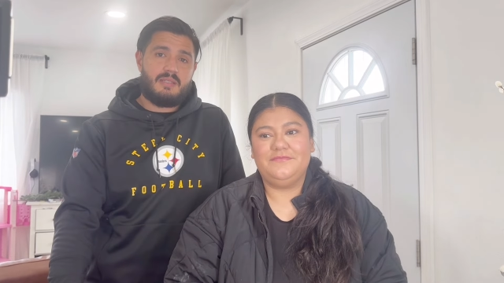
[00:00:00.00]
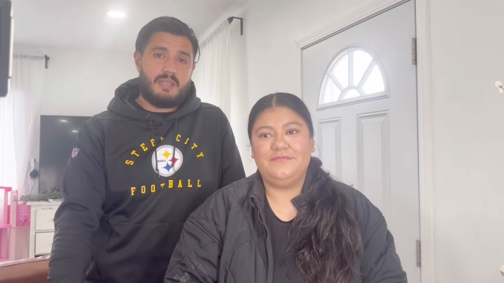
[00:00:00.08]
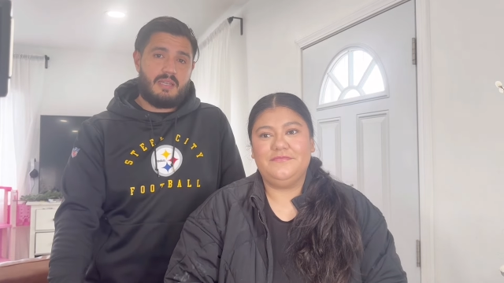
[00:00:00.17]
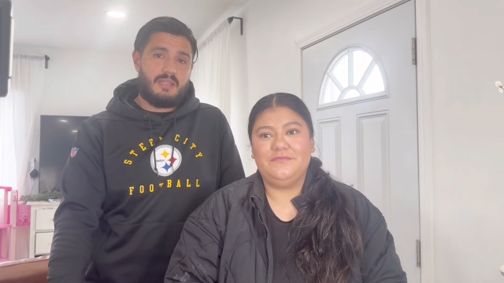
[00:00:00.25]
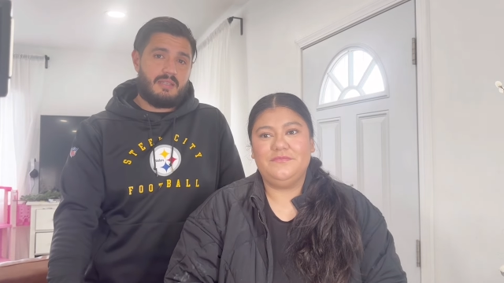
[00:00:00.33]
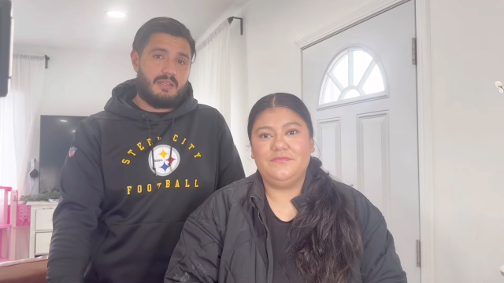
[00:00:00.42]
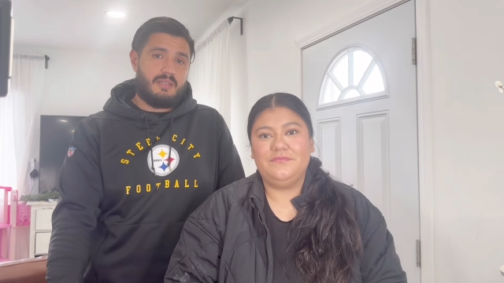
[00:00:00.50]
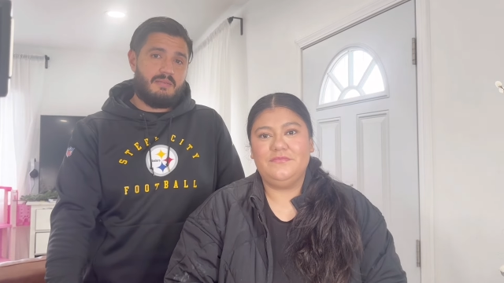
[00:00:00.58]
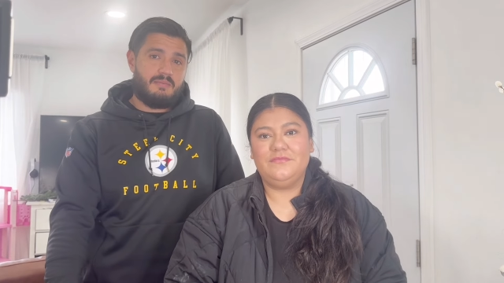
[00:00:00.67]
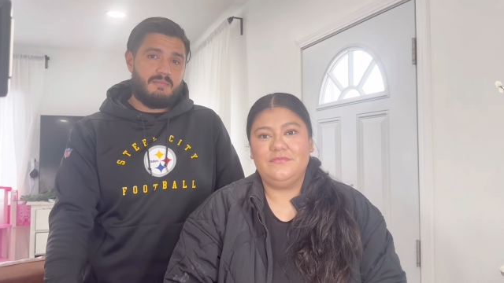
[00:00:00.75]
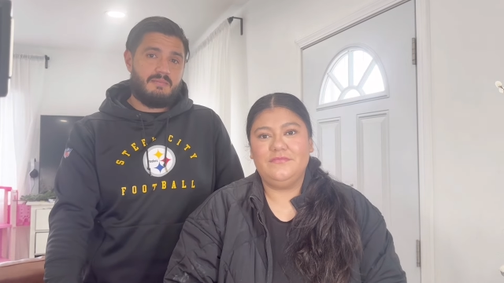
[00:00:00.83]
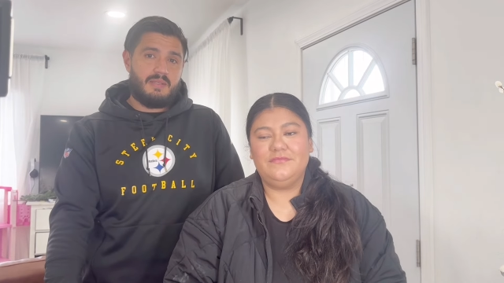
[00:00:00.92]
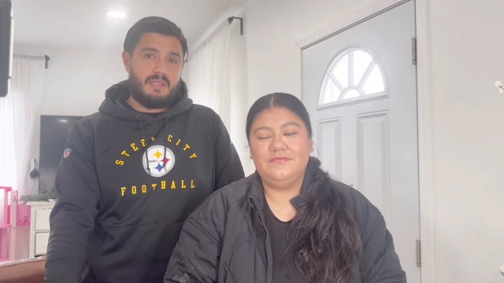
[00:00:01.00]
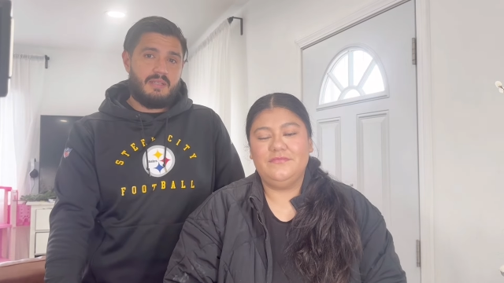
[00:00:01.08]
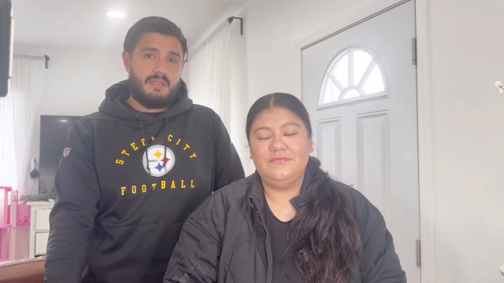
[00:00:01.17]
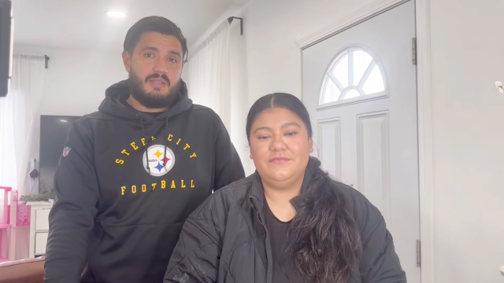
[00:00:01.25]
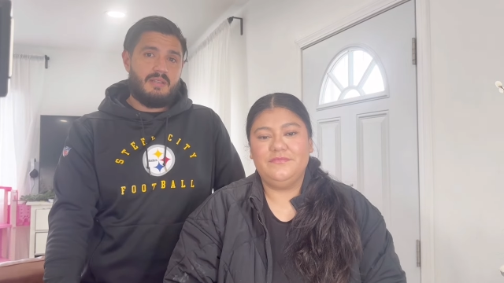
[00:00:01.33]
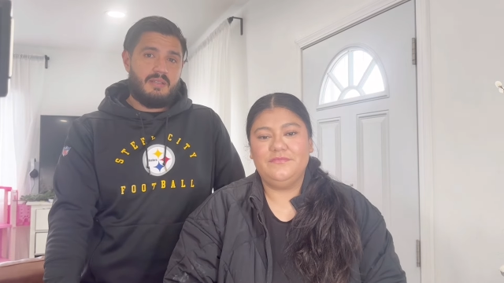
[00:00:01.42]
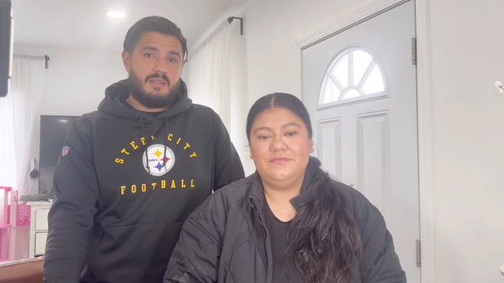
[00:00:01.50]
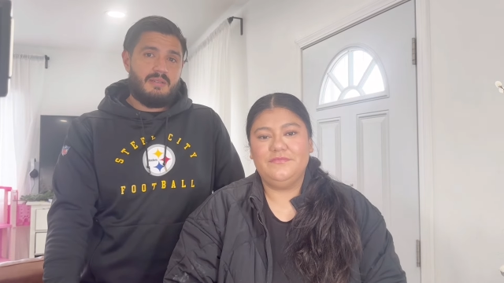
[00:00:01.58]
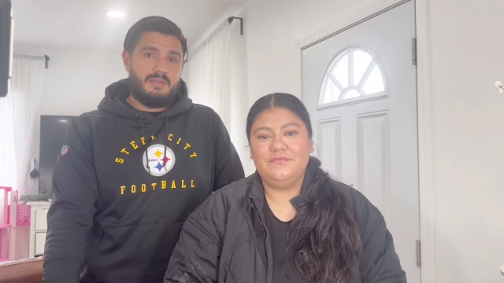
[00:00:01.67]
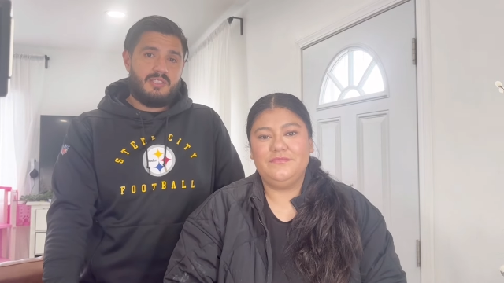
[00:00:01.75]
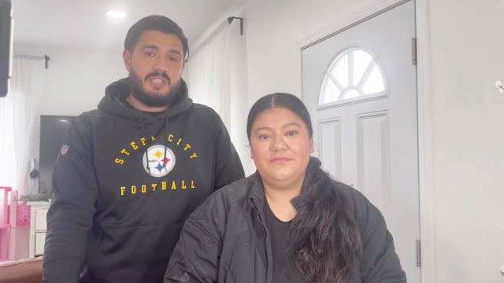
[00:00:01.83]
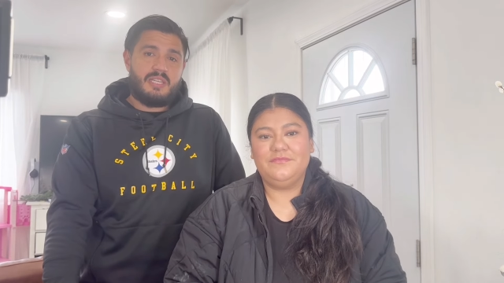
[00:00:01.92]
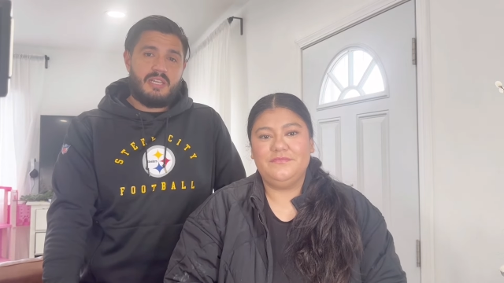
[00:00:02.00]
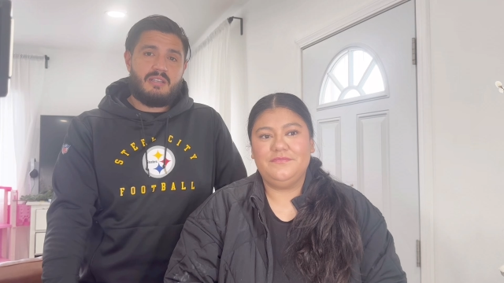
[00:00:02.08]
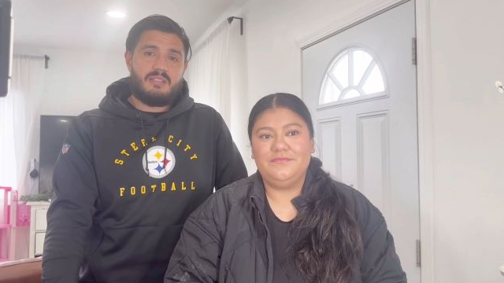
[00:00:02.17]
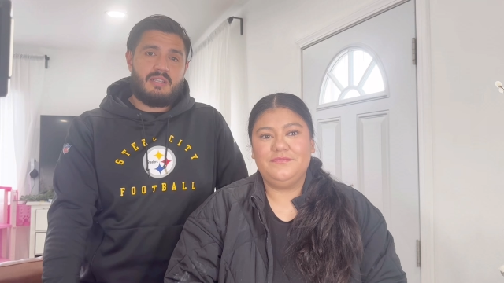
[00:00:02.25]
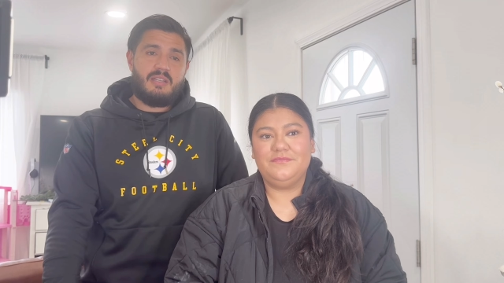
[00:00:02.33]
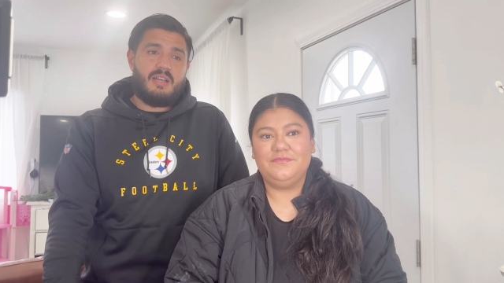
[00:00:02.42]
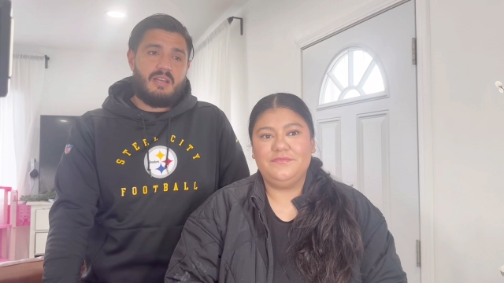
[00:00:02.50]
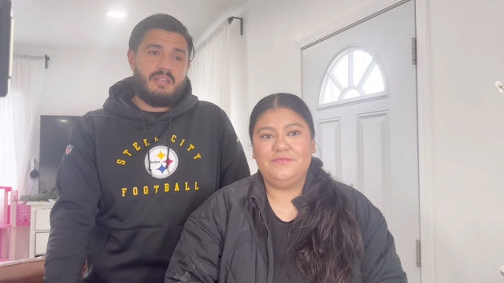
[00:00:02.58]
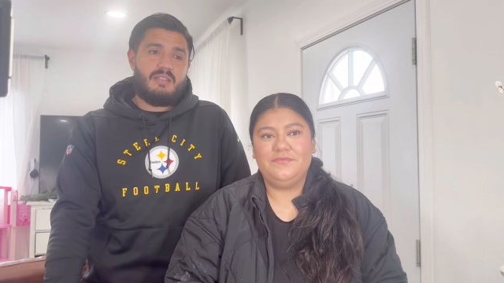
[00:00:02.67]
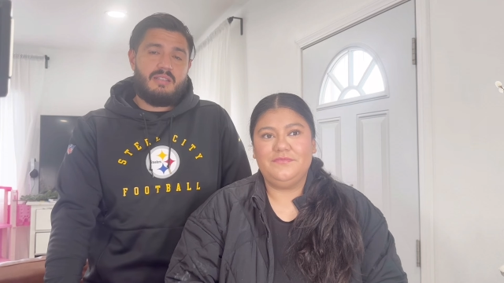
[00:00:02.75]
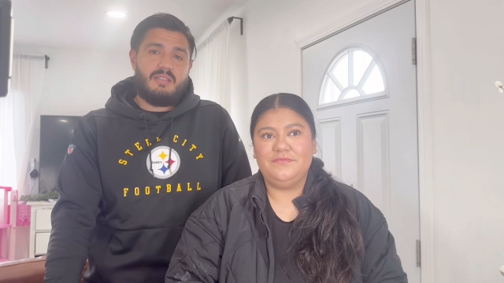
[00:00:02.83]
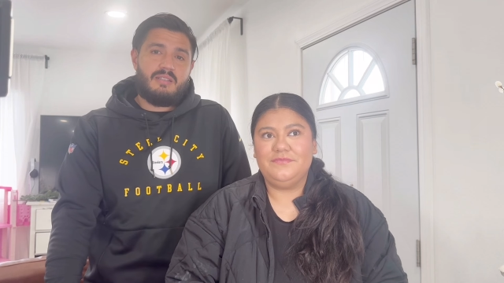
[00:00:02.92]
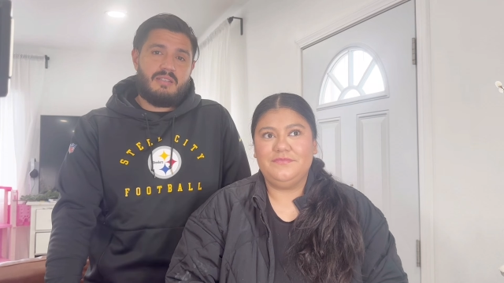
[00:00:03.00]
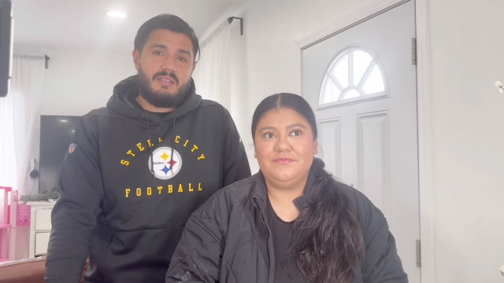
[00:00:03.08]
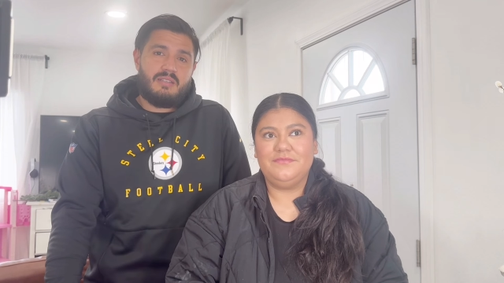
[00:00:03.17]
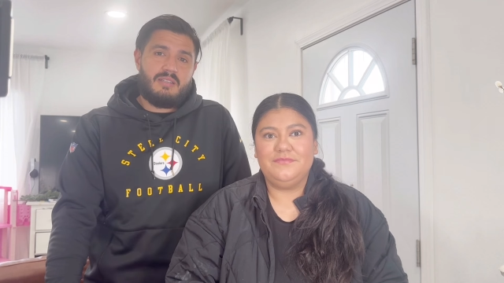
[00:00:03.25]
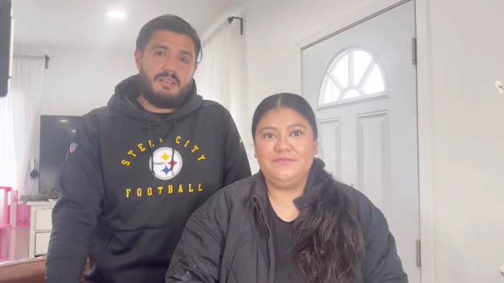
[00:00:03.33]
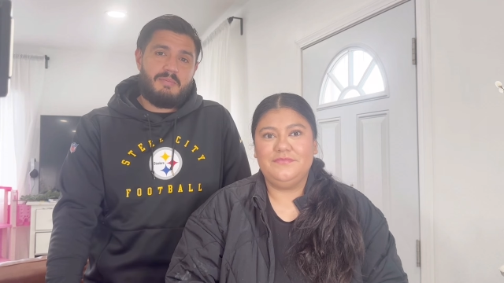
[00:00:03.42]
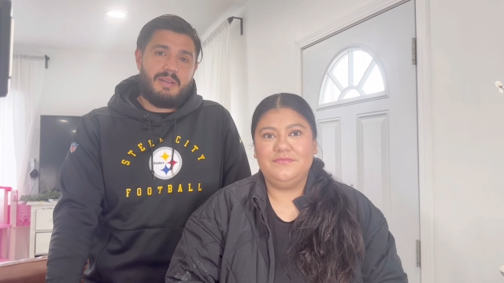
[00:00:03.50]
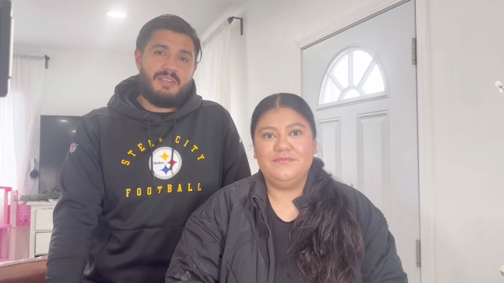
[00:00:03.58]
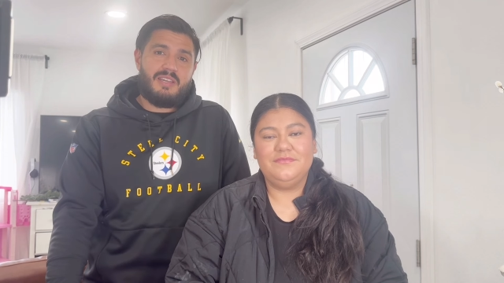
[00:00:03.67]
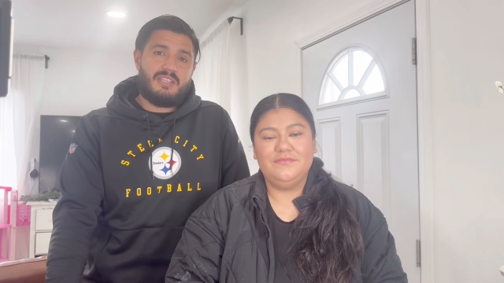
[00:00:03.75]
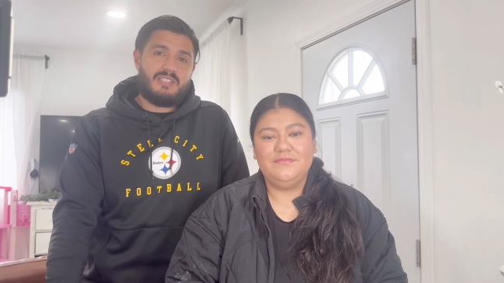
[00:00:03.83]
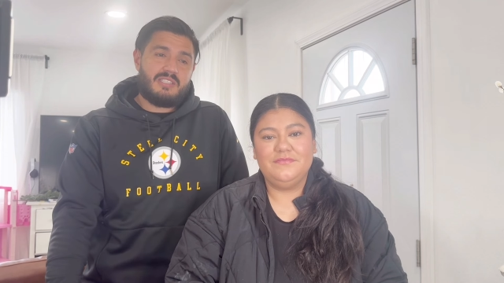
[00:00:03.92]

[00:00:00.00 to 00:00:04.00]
Speaker 1: And um, she cares a lot about you guys.